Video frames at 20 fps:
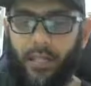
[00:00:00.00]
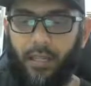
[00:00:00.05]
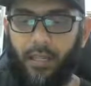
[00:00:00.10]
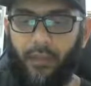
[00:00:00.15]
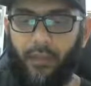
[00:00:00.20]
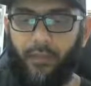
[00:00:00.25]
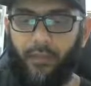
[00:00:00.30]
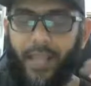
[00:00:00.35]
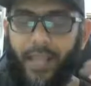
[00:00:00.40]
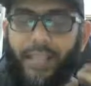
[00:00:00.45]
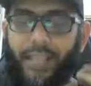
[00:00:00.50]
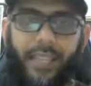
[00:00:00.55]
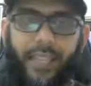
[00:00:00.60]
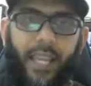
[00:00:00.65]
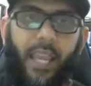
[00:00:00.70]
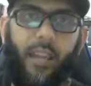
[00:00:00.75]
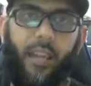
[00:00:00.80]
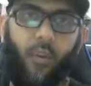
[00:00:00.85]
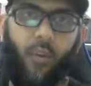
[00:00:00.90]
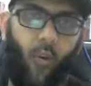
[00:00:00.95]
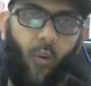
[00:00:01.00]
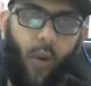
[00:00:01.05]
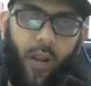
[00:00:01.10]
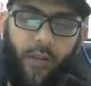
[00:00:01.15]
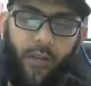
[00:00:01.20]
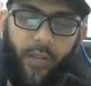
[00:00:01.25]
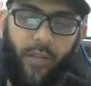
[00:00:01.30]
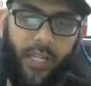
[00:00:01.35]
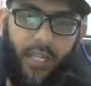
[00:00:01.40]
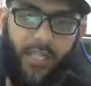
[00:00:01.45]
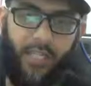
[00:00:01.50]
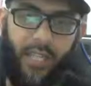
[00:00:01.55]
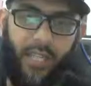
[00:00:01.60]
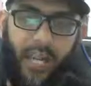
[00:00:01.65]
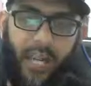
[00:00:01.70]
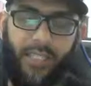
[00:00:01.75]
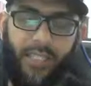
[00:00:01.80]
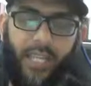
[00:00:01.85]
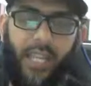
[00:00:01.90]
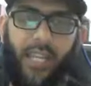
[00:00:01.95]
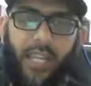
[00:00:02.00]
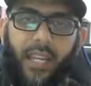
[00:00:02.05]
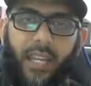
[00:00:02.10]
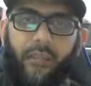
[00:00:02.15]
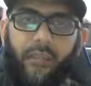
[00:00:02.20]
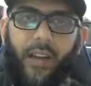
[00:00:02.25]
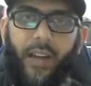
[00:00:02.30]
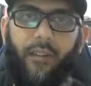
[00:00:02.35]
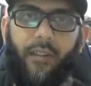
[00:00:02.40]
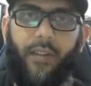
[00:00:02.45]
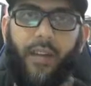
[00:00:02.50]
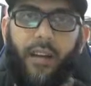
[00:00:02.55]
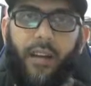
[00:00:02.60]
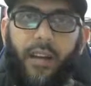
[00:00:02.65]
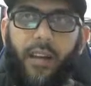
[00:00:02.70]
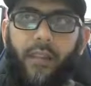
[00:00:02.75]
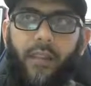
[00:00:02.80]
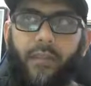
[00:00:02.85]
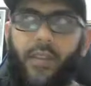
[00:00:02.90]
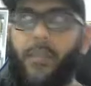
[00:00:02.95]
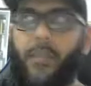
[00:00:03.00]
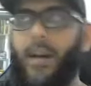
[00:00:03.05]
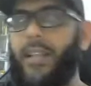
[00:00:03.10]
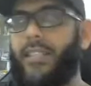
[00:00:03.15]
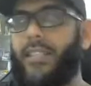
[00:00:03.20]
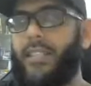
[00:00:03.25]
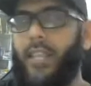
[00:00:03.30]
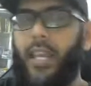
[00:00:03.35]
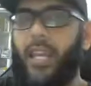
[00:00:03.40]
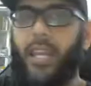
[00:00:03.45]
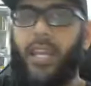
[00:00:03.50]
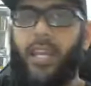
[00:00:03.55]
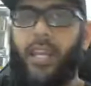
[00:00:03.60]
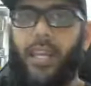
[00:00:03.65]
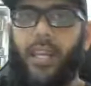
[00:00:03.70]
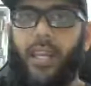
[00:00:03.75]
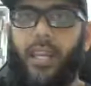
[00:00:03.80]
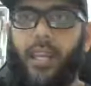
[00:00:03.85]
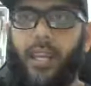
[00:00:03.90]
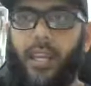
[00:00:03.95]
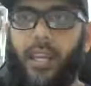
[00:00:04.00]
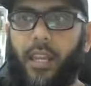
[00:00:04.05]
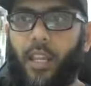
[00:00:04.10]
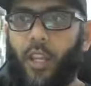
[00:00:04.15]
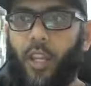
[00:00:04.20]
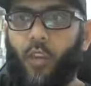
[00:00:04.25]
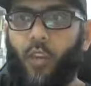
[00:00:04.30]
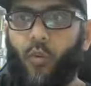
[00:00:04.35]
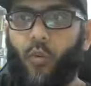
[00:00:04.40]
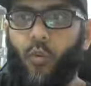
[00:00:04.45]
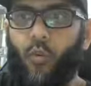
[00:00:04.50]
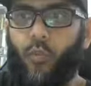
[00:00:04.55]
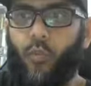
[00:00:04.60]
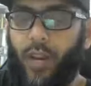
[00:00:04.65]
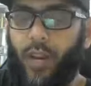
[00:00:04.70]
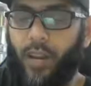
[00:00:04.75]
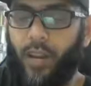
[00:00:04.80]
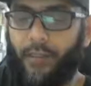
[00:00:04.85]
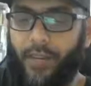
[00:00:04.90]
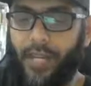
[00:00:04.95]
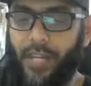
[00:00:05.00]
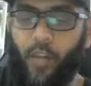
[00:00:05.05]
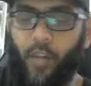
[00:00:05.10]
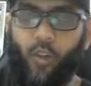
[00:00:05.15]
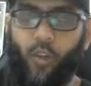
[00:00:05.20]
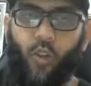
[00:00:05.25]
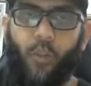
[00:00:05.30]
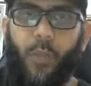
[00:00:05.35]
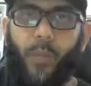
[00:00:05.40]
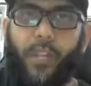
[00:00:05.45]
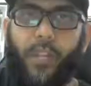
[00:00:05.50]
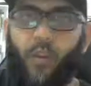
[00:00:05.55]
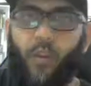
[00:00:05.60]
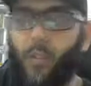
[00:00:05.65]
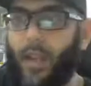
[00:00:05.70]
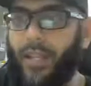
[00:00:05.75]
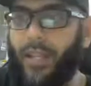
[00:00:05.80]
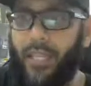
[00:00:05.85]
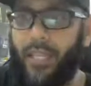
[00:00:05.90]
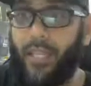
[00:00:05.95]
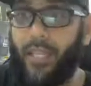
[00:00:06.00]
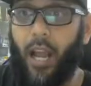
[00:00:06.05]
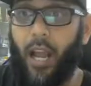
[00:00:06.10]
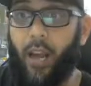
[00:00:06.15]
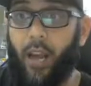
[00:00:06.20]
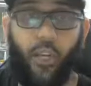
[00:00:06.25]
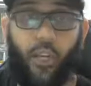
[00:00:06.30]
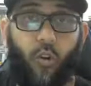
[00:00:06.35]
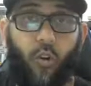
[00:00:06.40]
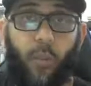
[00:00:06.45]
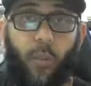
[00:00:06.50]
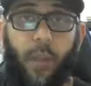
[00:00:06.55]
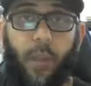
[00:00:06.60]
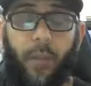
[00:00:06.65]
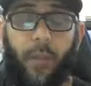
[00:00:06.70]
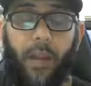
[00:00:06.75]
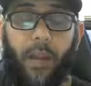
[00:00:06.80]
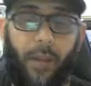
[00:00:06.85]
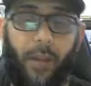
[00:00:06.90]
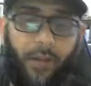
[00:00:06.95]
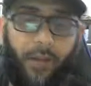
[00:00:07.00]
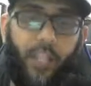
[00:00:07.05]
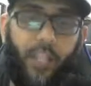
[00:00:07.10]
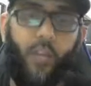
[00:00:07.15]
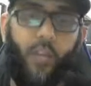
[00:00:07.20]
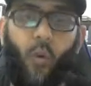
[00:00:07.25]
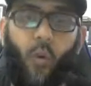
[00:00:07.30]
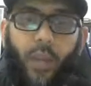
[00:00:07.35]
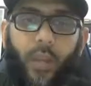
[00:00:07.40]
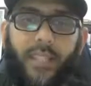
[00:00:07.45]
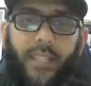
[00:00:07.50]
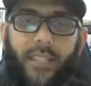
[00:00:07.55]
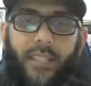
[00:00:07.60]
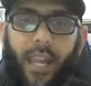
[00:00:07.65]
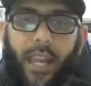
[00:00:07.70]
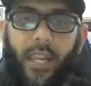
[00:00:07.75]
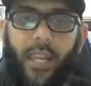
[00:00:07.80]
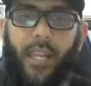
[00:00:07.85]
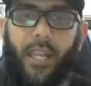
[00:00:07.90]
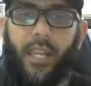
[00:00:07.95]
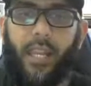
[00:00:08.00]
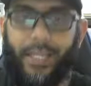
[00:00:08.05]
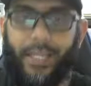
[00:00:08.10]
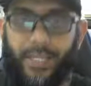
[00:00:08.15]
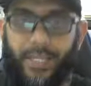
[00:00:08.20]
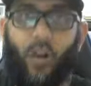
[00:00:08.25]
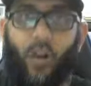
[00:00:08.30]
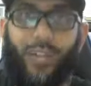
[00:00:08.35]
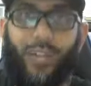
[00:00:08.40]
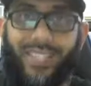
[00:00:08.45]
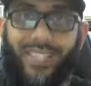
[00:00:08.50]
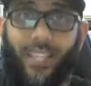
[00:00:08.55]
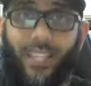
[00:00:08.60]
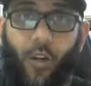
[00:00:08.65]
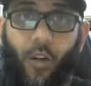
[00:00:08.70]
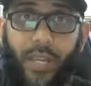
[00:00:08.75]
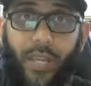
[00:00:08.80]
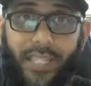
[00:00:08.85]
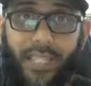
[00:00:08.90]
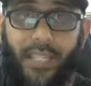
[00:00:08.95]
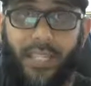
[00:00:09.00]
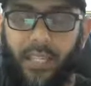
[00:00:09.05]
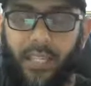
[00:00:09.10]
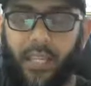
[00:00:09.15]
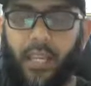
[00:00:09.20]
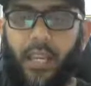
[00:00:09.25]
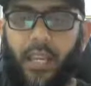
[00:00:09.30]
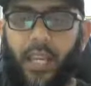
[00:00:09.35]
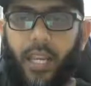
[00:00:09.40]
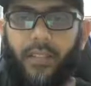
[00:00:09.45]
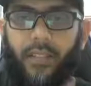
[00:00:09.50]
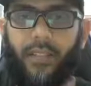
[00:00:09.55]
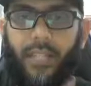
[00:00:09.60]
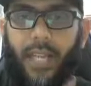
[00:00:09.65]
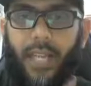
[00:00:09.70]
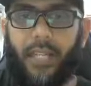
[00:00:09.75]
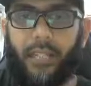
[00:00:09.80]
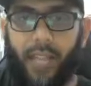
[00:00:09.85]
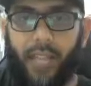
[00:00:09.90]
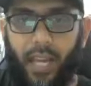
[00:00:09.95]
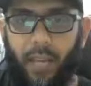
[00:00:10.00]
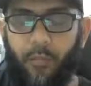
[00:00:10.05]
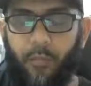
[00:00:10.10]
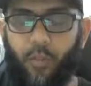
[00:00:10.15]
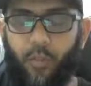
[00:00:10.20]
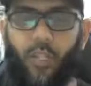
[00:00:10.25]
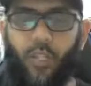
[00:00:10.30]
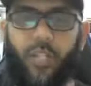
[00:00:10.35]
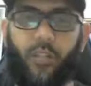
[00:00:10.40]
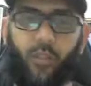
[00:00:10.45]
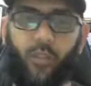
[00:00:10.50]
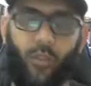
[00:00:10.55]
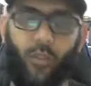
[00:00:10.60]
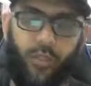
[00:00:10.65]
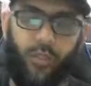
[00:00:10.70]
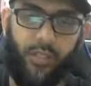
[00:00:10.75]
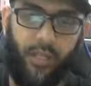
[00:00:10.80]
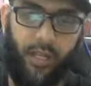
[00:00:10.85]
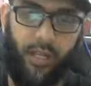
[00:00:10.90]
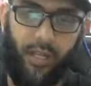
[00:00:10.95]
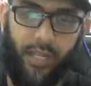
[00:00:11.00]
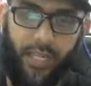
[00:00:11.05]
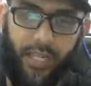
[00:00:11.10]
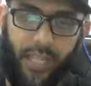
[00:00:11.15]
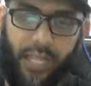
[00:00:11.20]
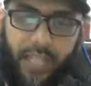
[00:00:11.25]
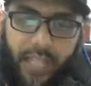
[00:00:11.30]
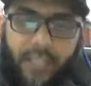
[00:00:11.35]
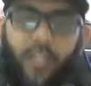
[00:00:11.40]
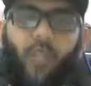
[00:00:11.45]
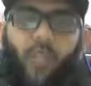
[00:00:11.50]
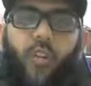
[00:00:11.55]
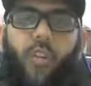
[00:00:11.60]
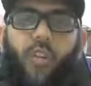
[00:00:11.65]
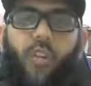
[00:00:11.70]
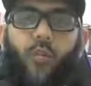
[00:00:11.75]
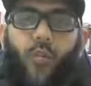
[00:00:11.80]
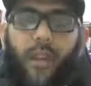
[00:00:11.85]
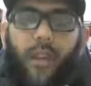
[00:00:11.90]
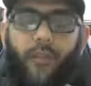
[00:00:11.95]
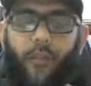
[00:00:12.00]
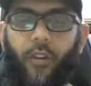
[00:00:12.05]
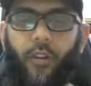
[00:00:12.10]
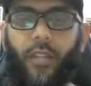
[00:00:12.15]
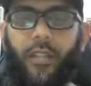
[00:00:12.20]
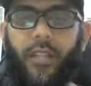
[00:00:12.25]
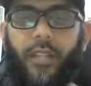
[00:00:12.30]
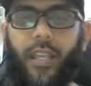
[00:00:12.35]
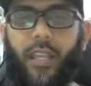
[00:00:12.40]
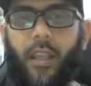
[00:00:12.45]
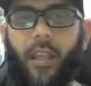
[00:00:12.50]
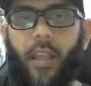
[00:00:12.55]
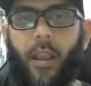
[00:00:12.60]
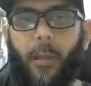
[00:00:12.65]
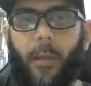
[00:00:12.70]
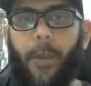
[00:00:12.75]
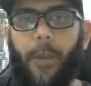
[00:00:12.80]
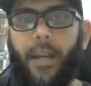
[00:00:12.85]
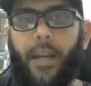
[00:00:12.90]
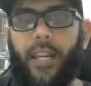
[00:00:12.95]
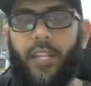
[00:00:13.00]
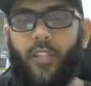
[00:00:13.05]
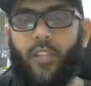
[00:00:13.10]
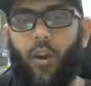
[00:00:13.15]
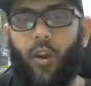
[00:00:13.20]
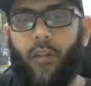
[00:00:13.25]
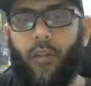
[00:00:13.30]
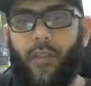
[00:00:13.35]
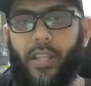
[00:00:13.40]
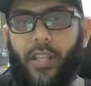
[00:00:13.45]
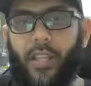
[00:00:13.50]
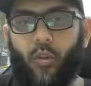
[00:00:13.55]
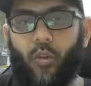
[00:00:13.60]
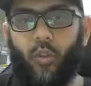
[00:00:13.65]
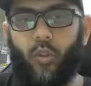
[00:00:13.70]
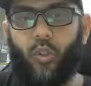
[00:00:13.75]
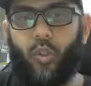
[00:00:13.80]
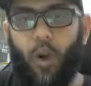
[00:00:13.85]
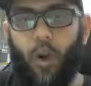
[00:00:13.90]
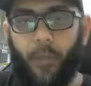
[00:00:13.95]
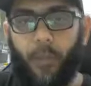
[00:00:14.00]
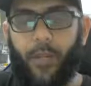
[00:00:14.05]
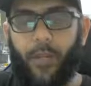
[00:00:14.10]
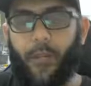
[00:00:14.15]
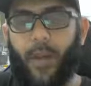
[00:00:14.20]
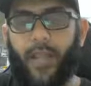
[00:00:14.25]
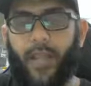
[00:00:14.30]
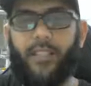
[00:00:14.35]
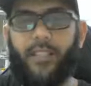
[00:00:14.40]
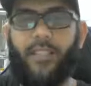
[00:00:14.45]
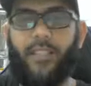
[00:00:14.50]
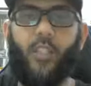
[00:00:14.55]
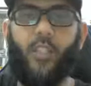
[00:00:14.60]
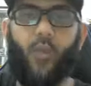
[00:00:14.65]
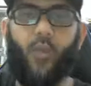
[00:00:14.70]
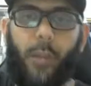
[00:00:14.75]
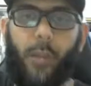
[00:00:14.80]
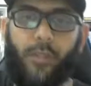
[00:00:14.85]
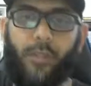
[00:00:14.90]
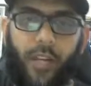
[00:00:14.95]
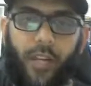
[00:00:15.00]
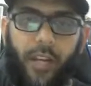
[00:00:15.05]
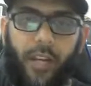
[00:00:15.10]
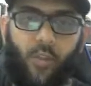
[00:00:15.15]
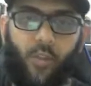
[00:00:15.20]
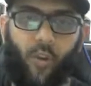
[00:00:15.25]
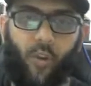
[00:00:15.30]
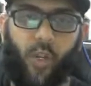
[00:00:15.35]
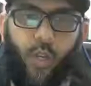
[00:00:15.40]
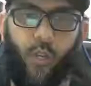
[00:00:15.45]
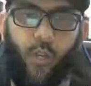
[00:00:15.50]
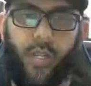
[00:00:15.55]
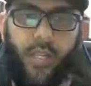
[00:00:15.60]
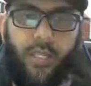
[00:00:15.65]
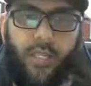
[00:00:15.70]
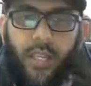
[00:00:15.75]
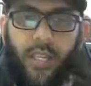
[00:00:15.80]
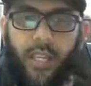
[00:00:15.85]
when I say go and we can start selling in Fiverr, we might say, when you're a newbie, you might think, you can go make money. But when you go inside, it's not so easy. It will take time. You need to put gigs, you need to wait for the thing. But it's always good to optimize it. That's why I'm trying to show you is